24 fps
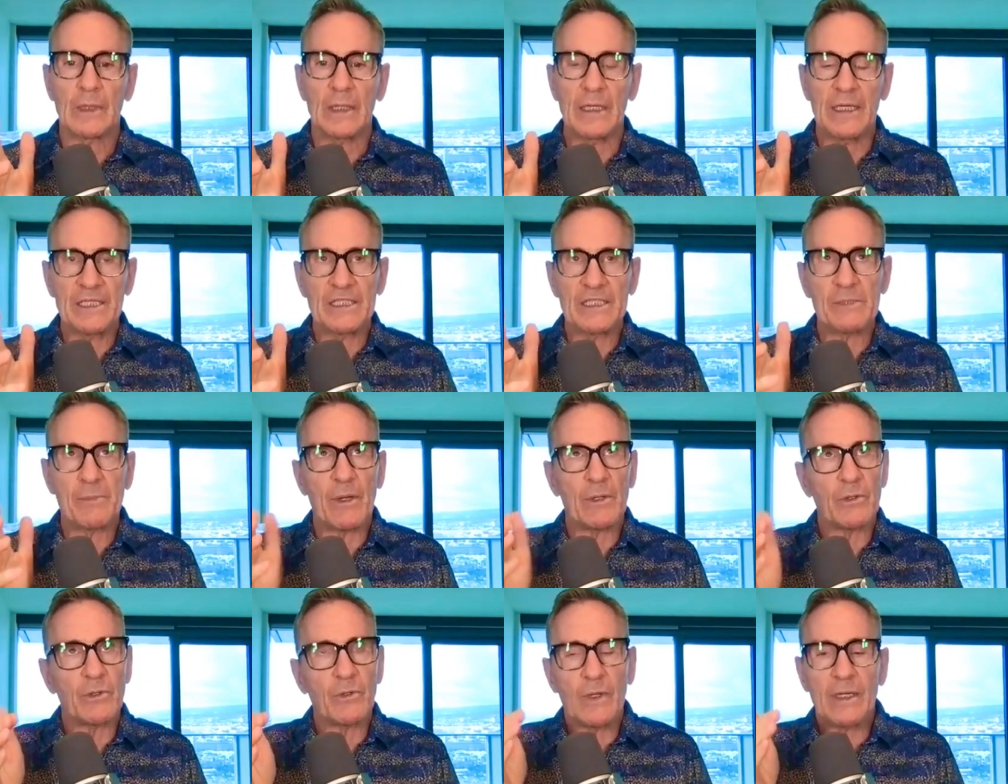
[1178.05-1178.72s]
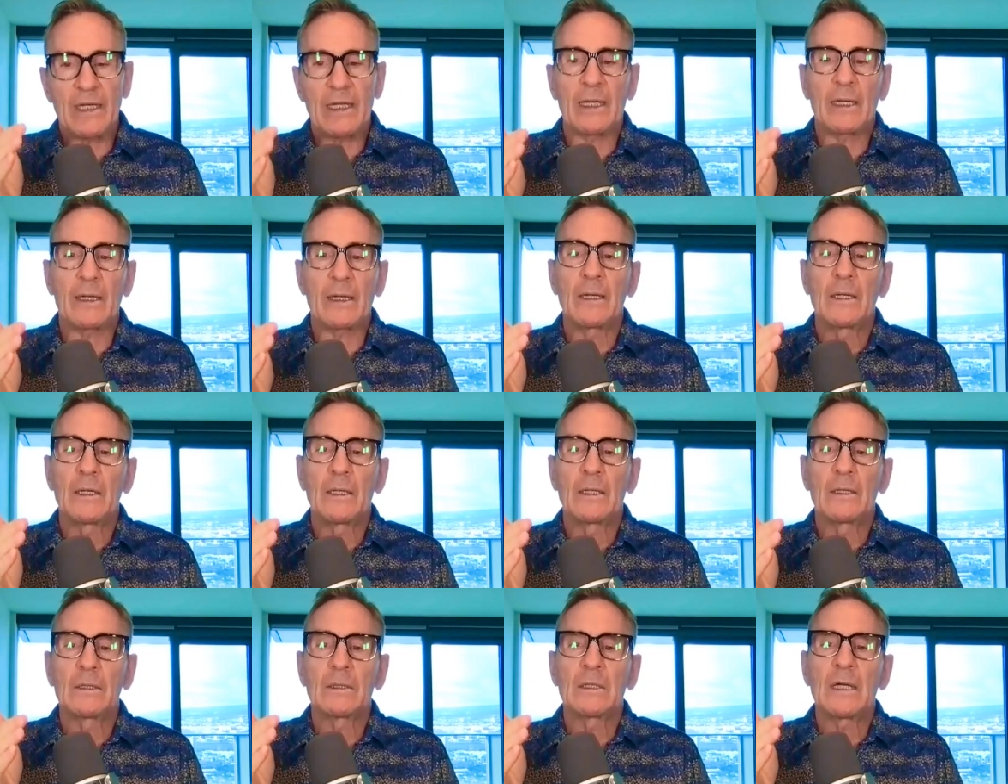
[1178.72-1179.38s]
It's about creating a
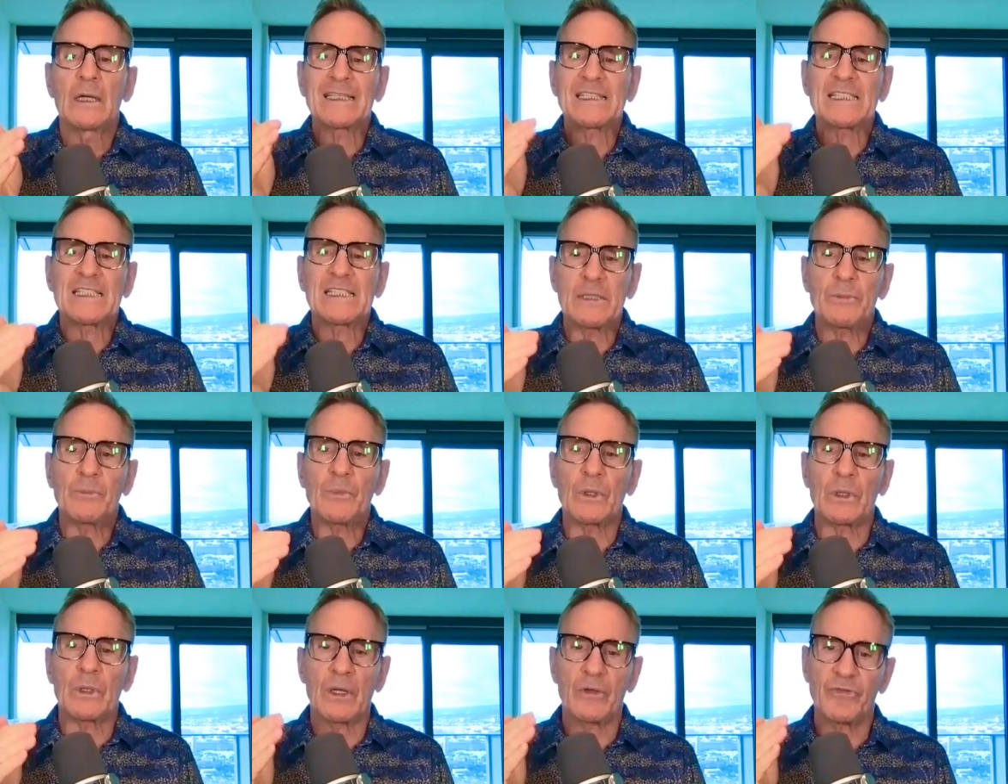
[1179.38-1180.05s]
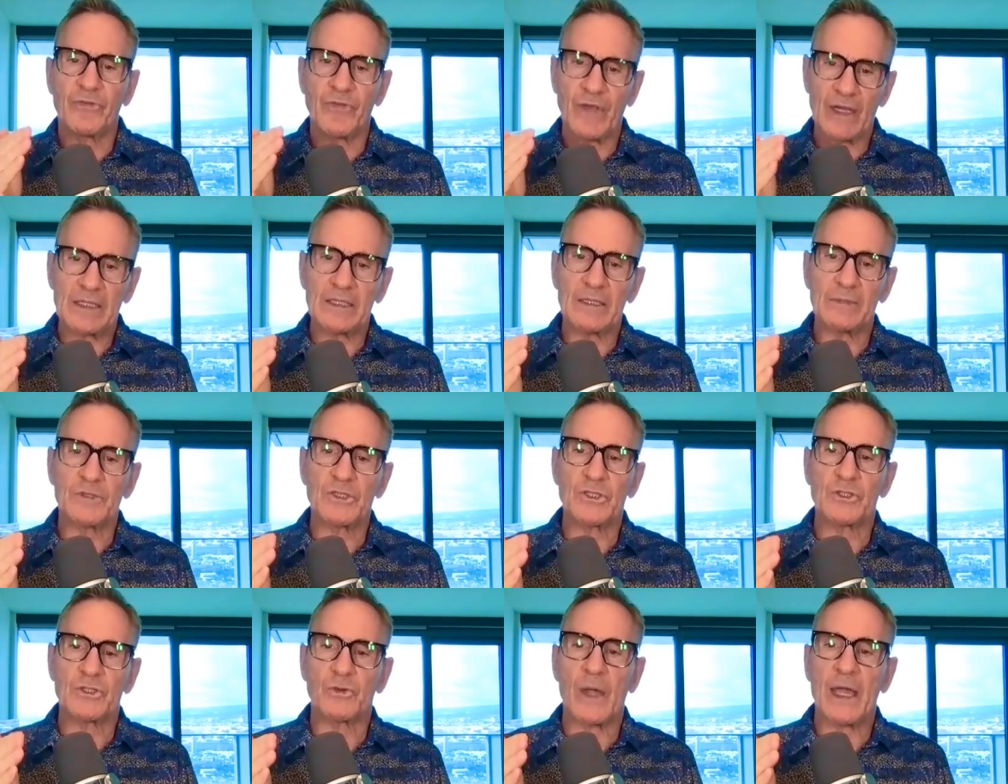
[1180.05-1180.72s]
simple,
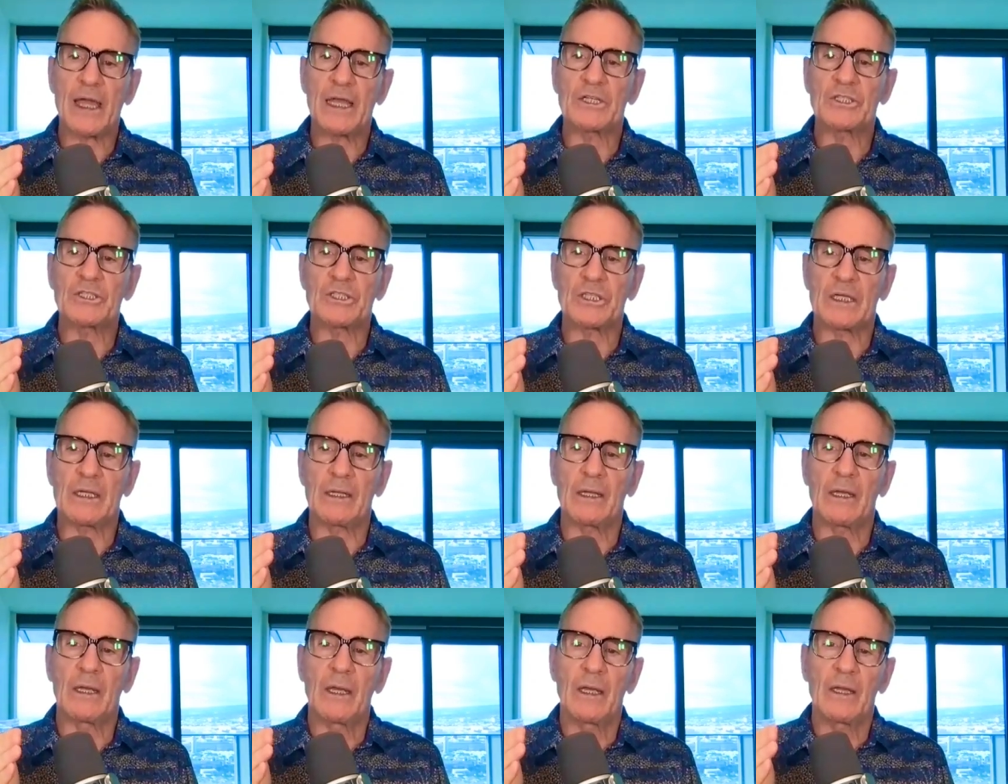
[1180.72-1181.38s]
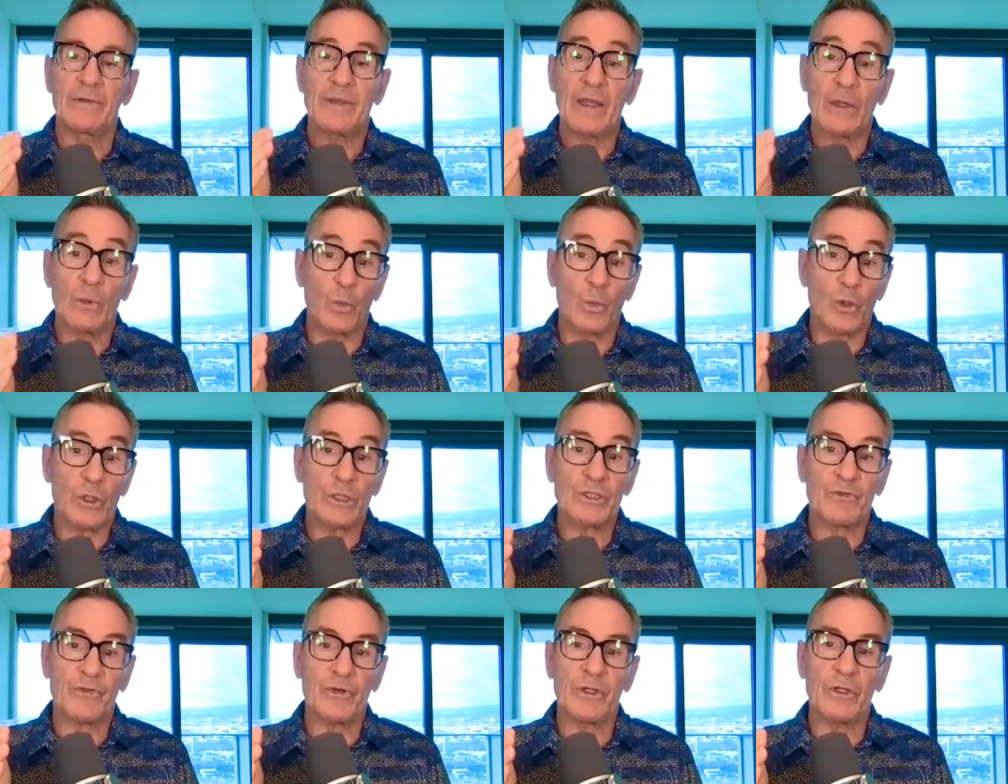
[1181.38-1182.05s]
effective strategy that
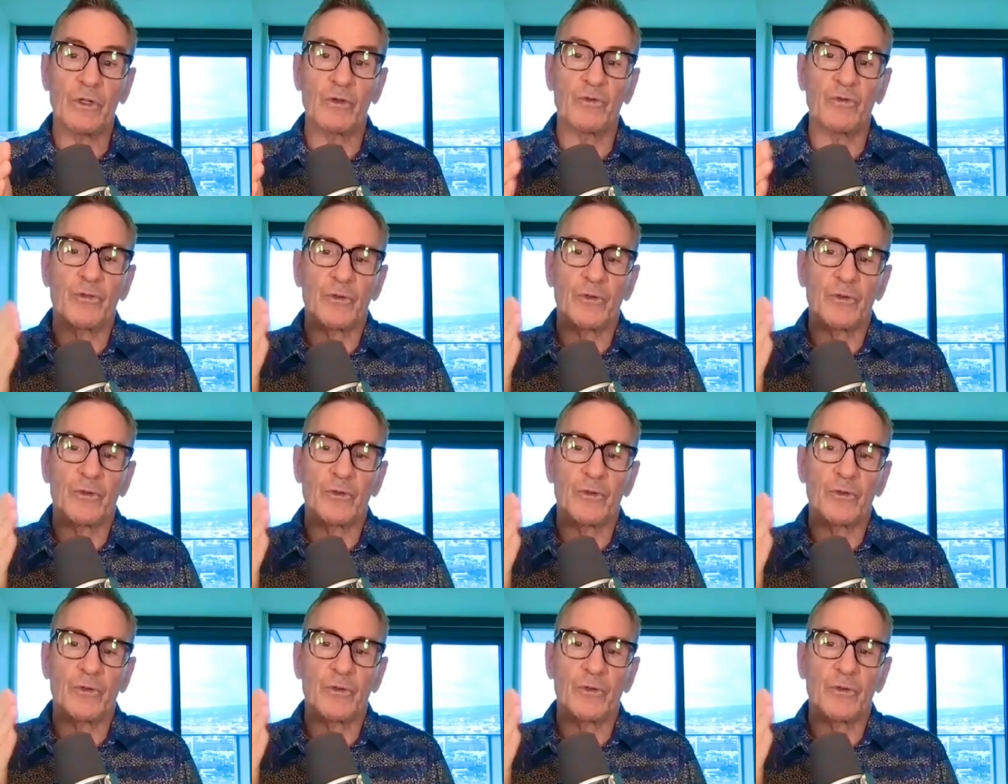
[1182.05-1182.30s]
works for you.